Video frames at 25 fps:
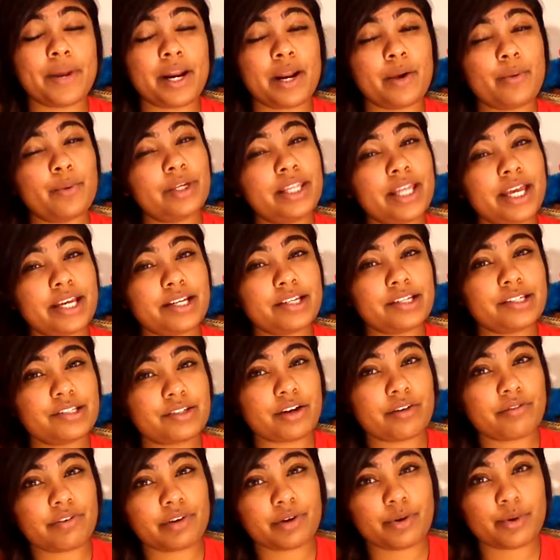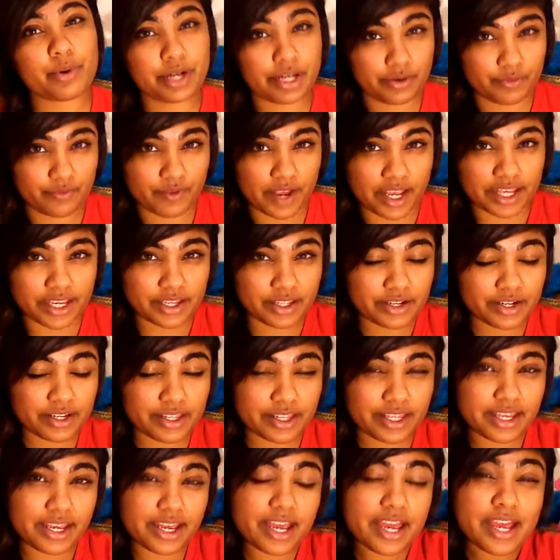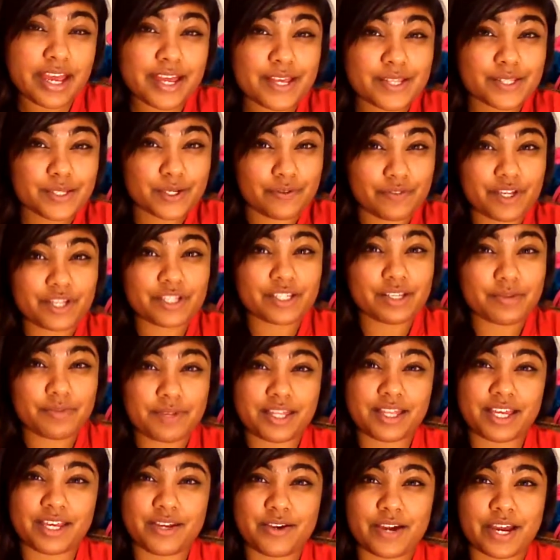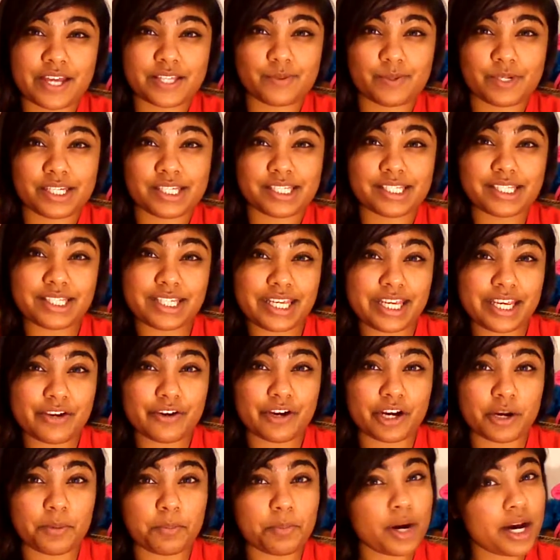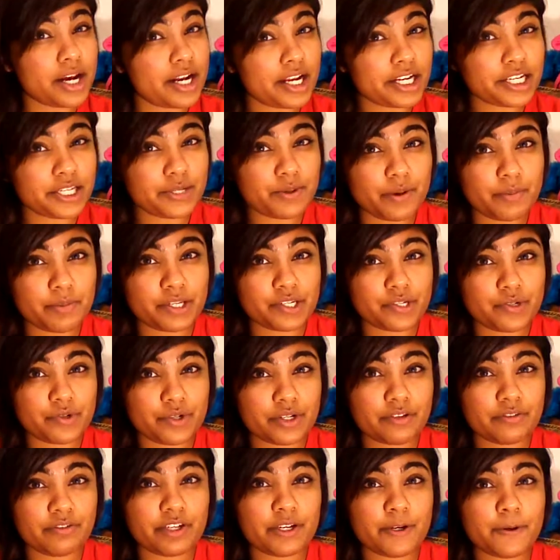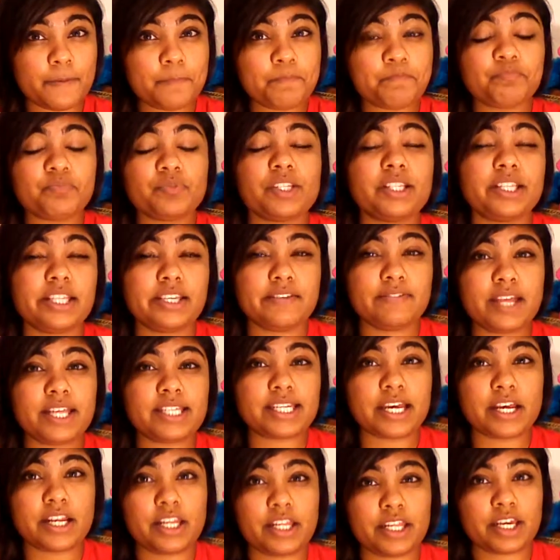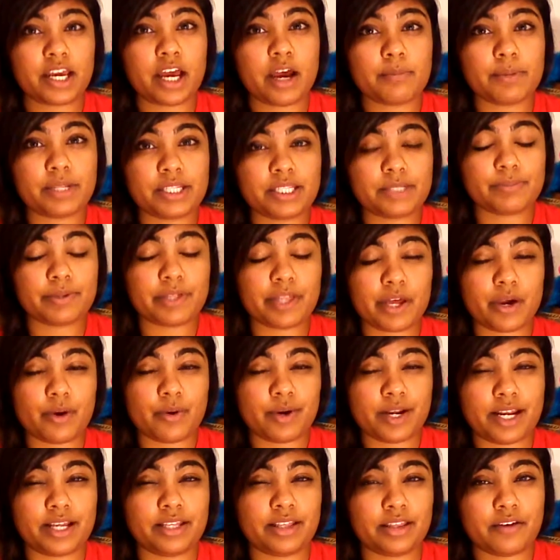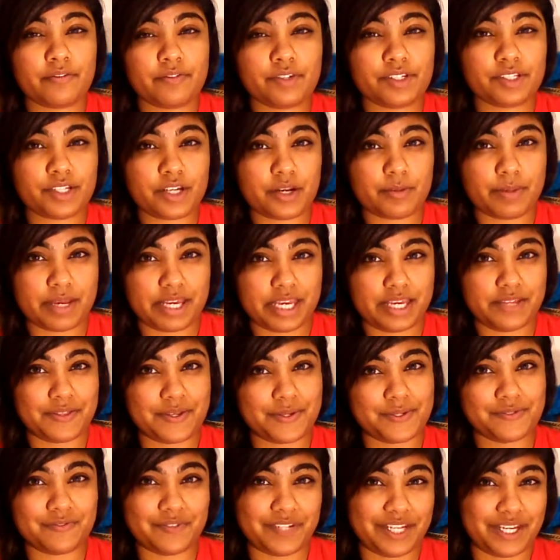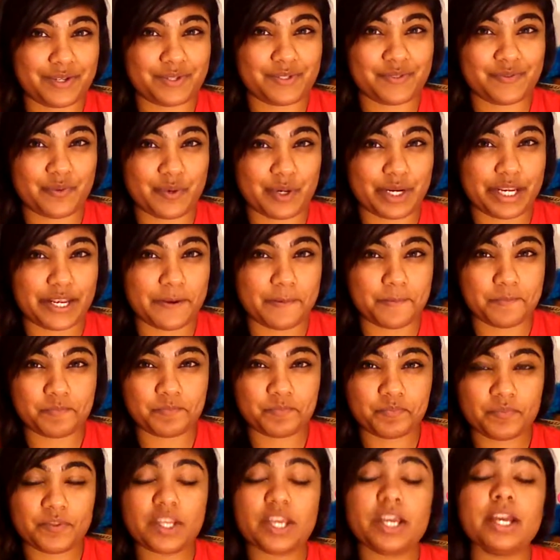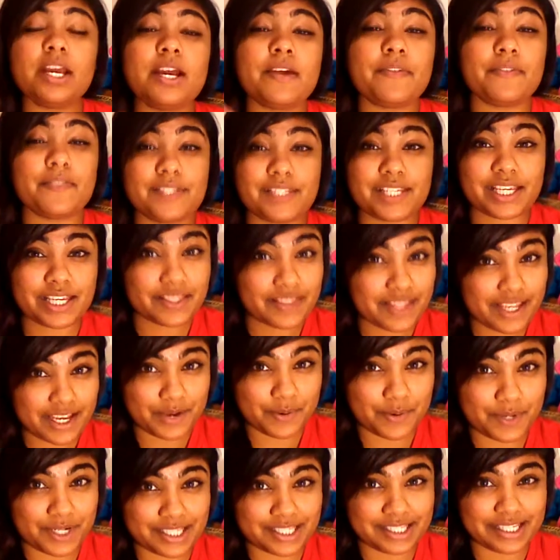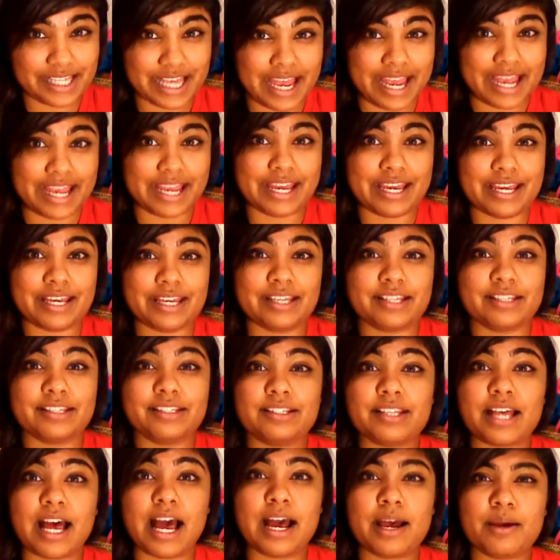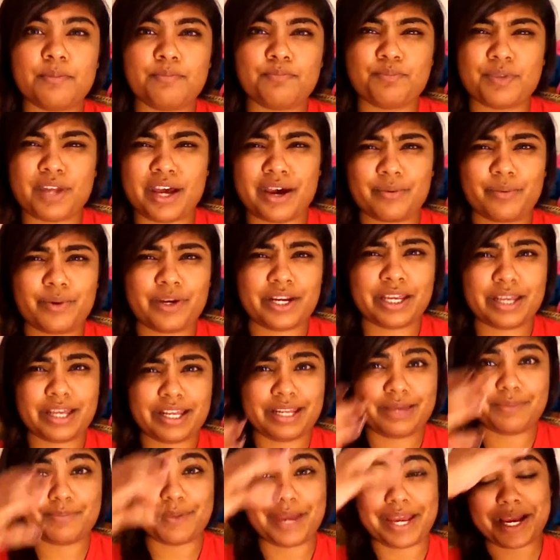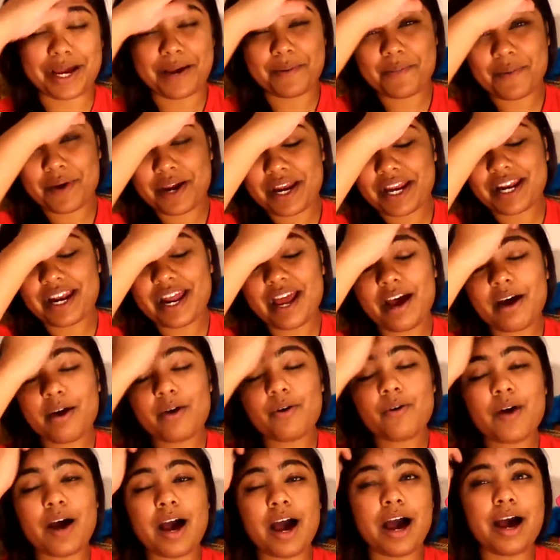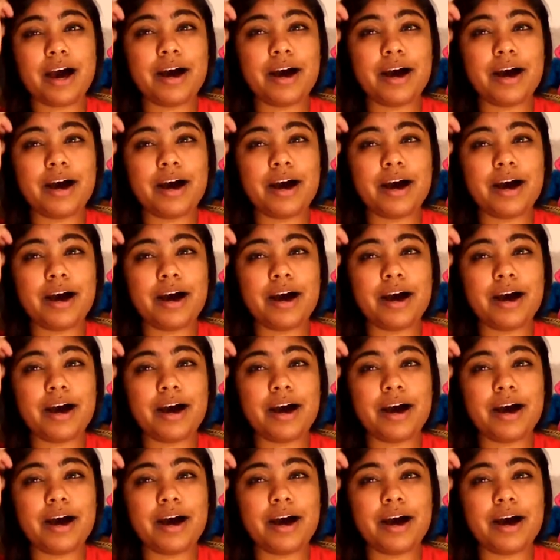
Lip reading: But I would like to start recording regularly, so if there's something that you guys want to see or a product you want me to review, leave that down in the comments below and I'd love to start making those videos for you. The second thing I want to say is I'm not wearing any makeup right now.